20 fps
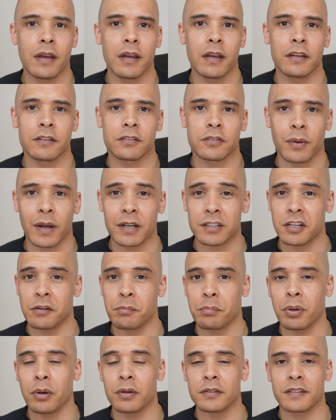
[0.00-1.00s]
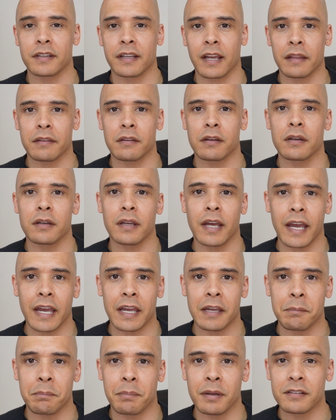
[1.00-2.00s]
is to actually put together
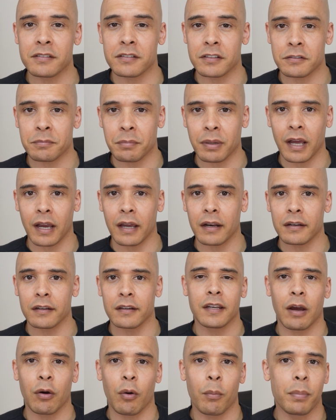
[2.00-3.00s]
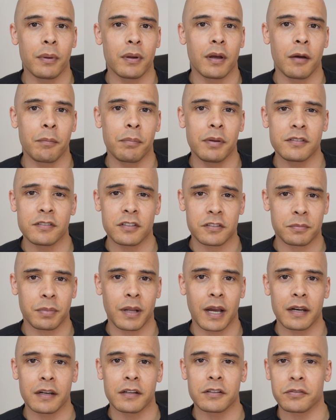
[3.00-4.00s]
a business plan. Now, a business
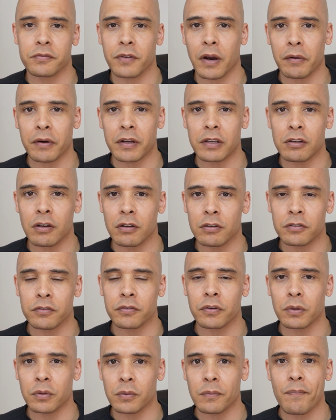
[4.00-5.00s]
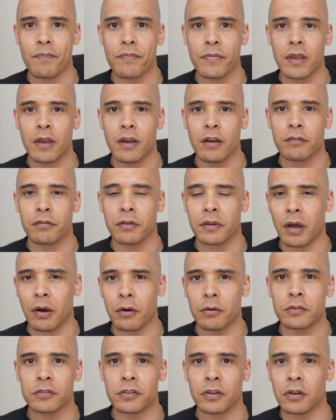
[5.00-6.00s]
plan is very useful for
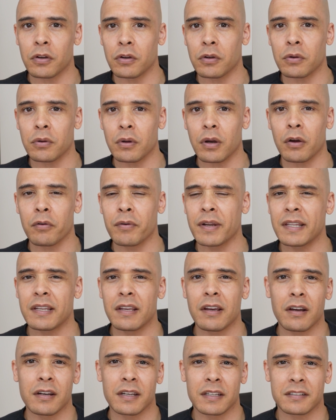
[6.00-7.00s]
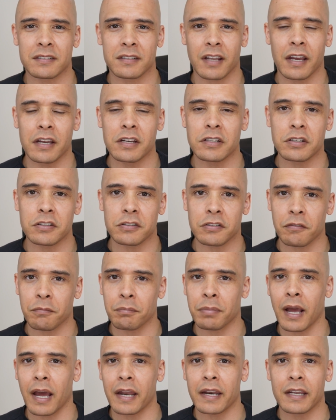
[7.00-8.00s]
those who are in the early stages of
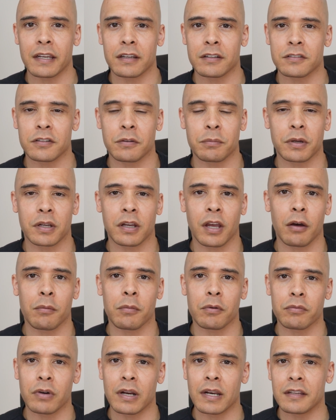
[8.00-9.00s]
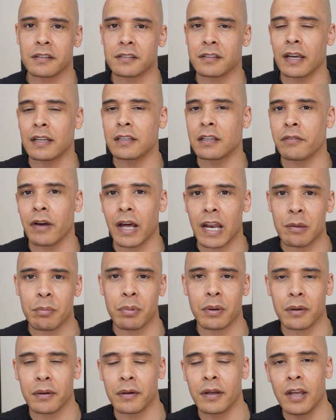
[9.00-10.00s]
planning to become a real estate
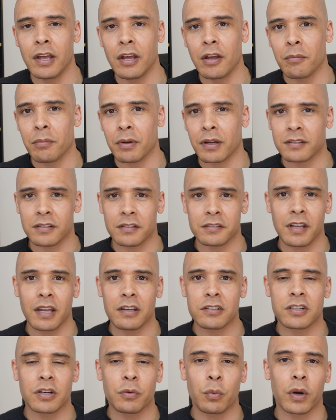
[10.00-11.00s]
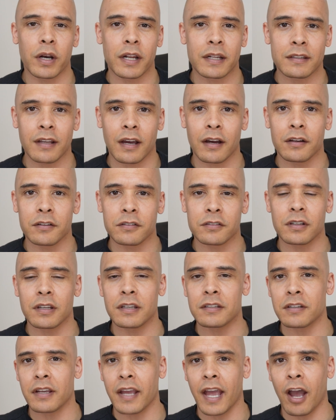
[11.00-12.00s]
developer, because essentially what it does
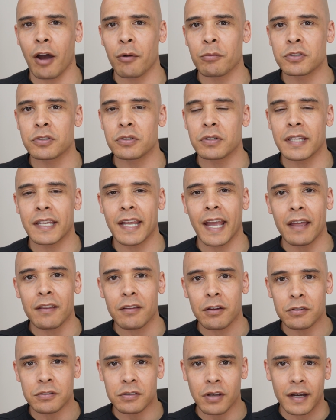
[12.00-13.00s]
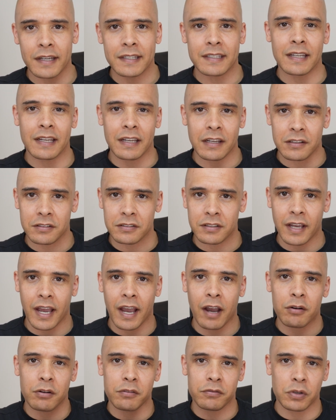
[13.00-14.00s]
is it helps you to get those ideas
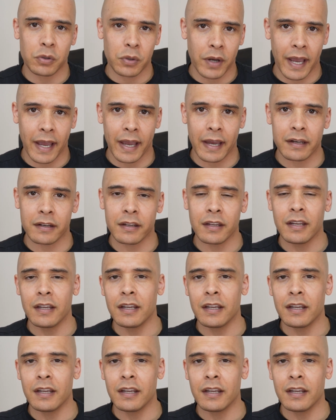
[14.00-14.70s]
out of your head